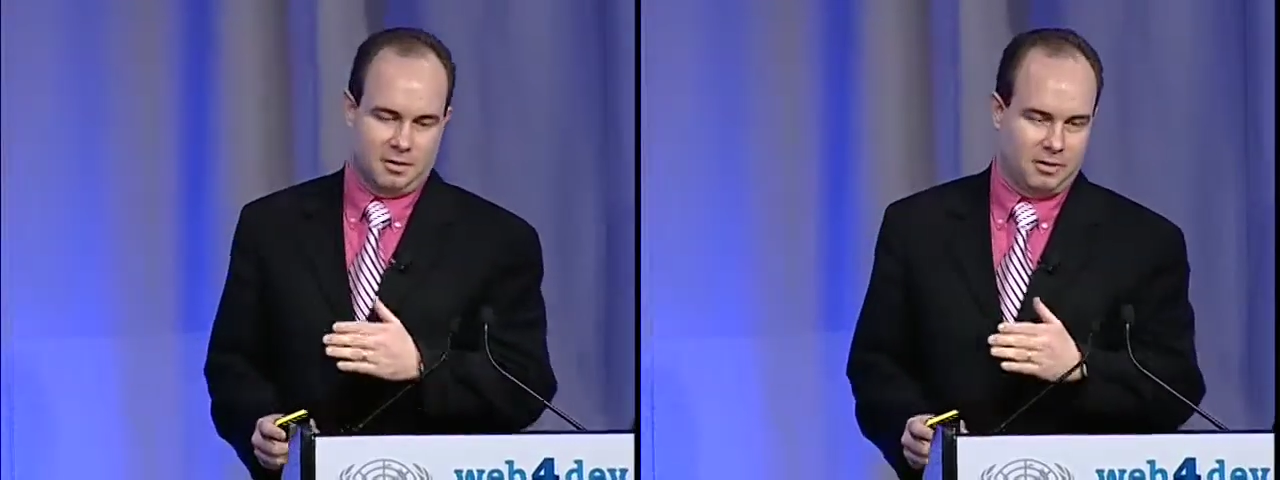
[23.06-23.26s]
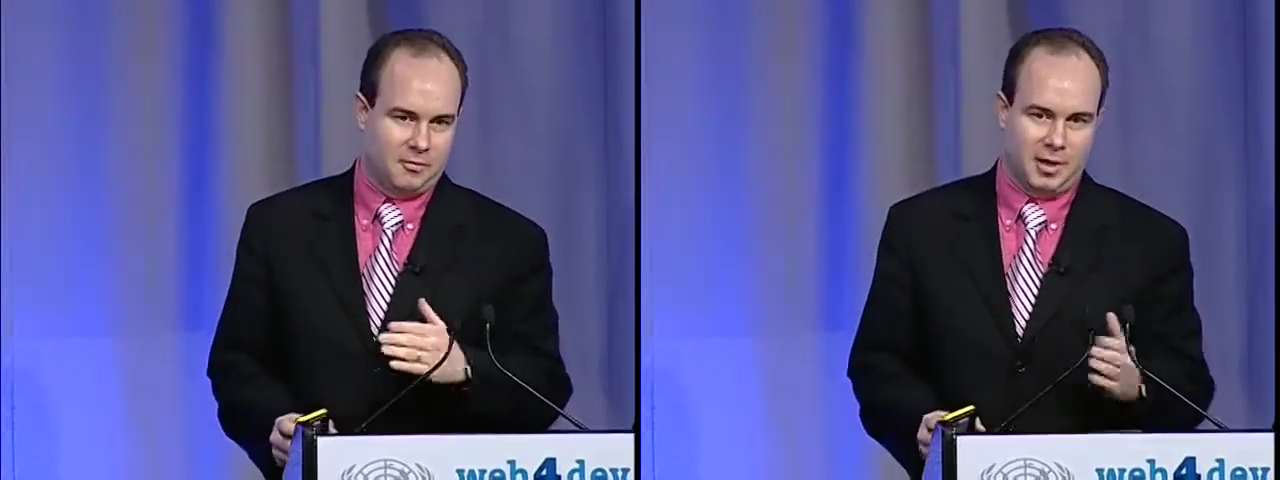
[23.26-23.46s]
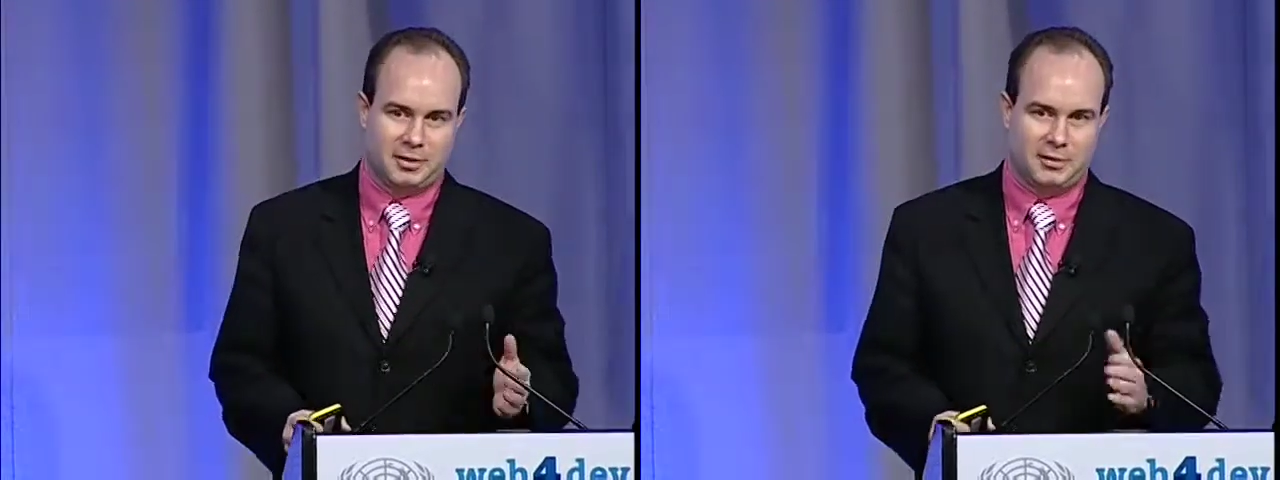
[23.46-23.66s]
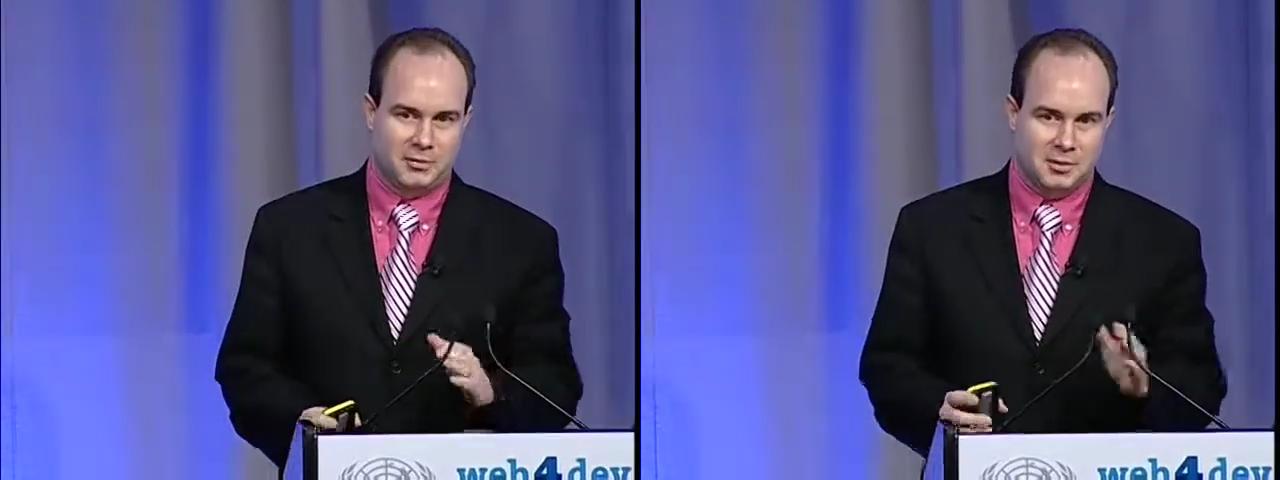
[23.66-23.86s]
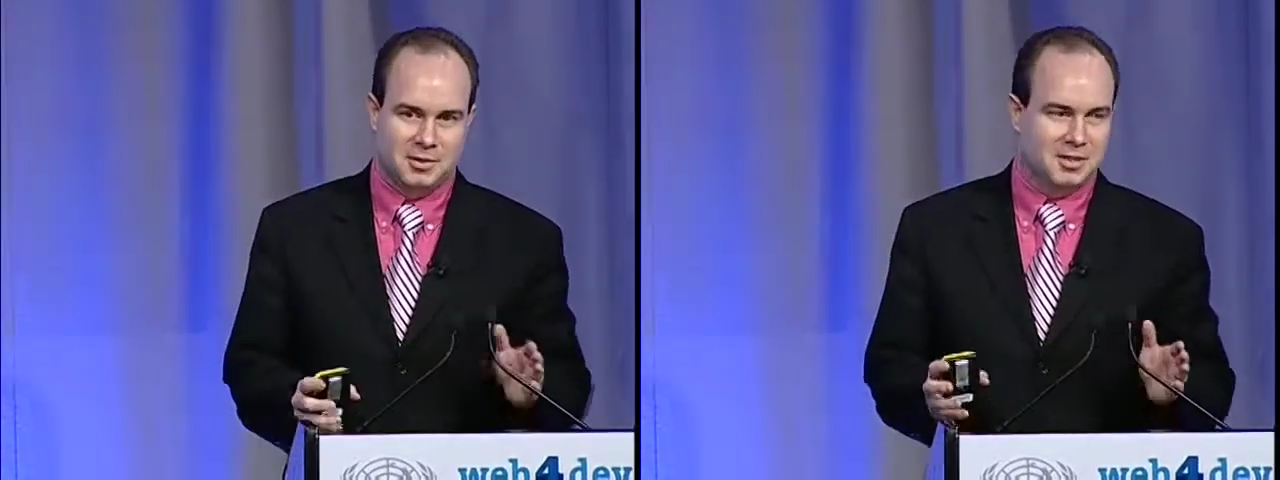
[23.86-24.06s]
in fact, the
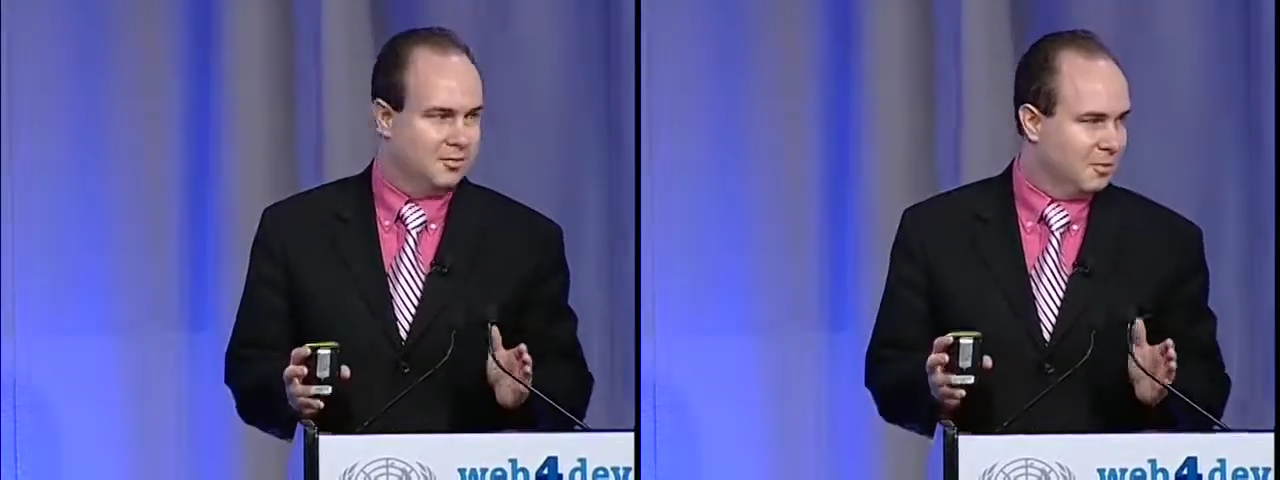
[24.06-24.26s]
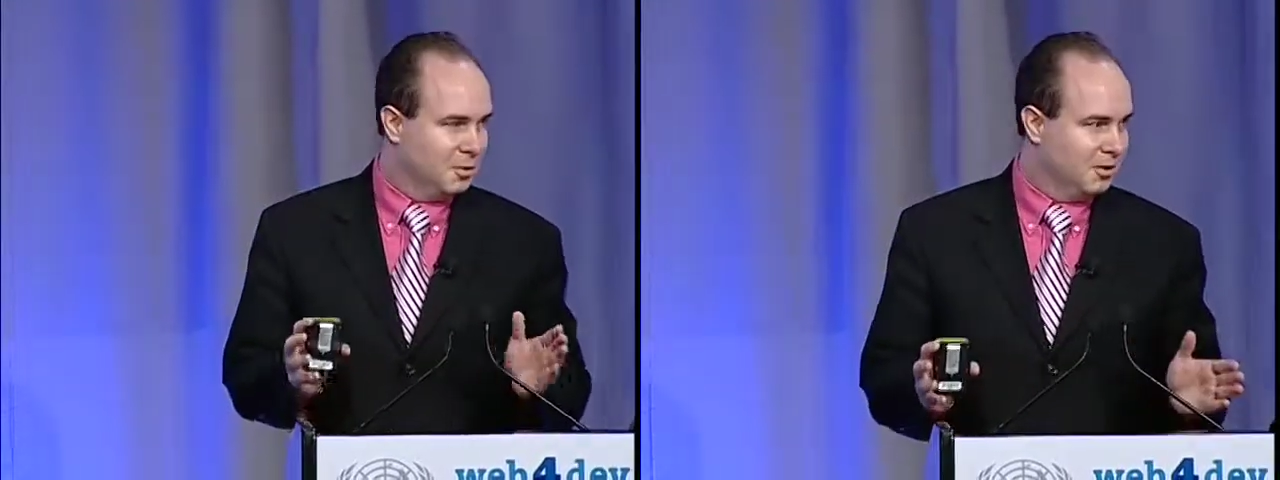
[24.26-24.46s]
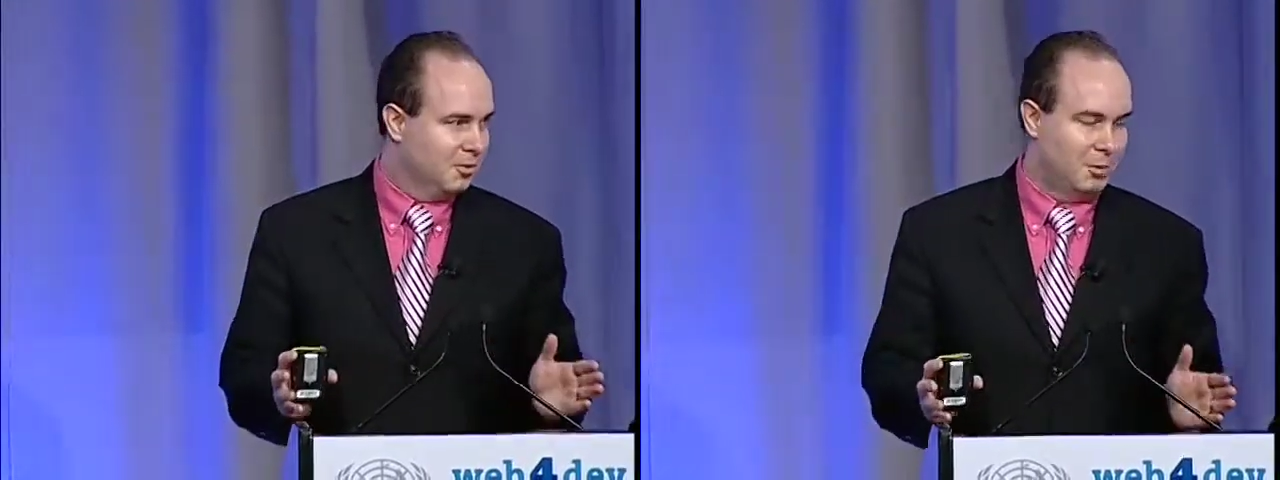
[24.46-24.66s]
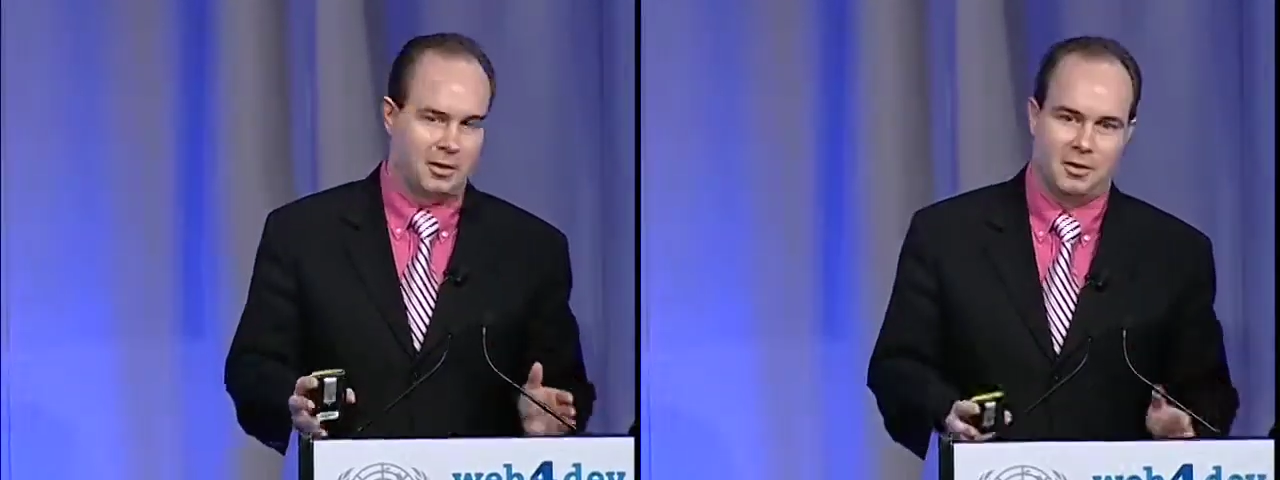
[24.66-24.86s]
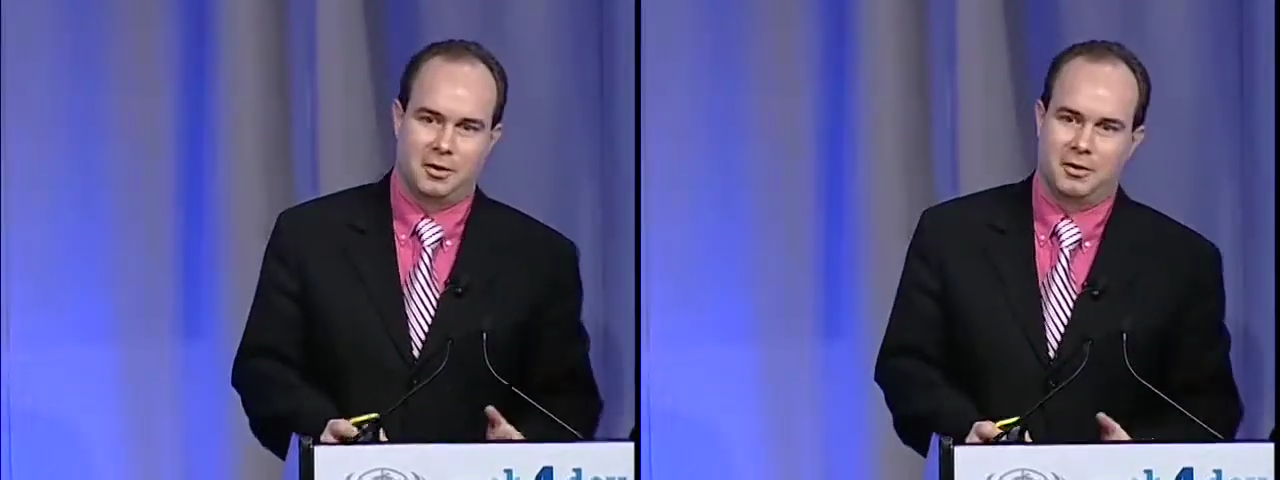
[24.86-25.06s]
students didn't view it this way at all.